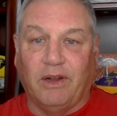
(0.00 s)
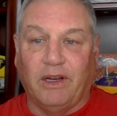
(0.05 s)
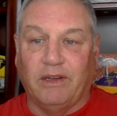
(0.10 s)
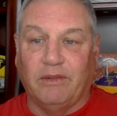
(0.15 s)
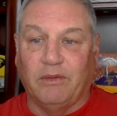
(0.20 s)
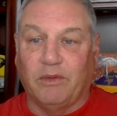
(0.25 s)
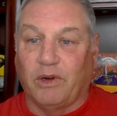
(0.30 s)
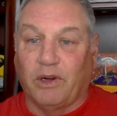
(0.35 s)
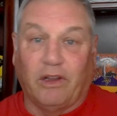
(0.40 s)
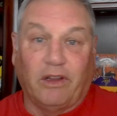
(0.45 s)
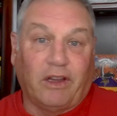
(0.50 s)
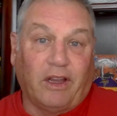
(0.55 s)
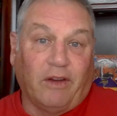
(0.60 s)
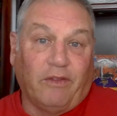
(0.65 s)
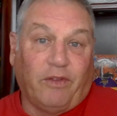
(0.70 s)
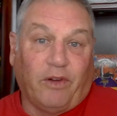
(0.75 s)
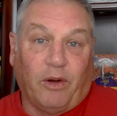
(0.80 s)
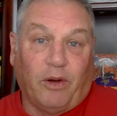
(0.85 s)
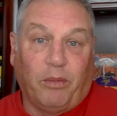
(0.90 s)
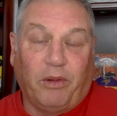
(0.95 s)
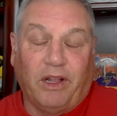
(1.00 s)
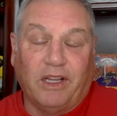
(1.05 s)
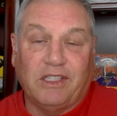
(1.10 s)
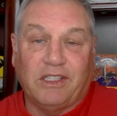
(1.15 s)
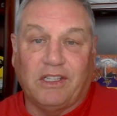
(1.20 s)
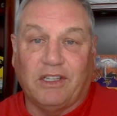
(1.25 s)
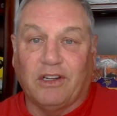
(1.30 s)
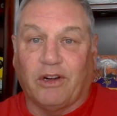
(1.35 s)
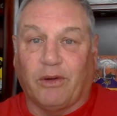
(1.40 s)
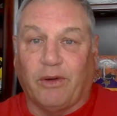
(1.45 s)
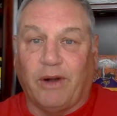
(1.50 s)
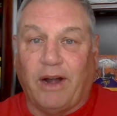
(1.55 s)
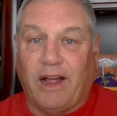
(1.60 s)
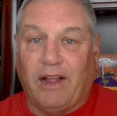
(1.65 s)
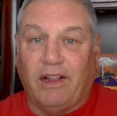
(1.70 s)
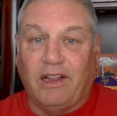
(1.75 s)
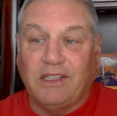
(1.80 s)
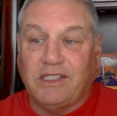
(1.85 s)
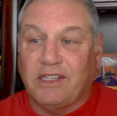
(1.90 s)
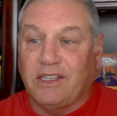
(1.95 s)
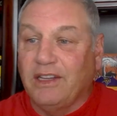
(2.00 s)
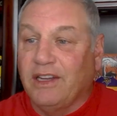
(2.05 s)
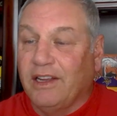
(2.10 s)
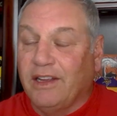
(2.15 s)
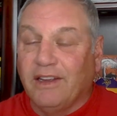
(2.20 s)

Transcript: and we're looking for a place in Corrales.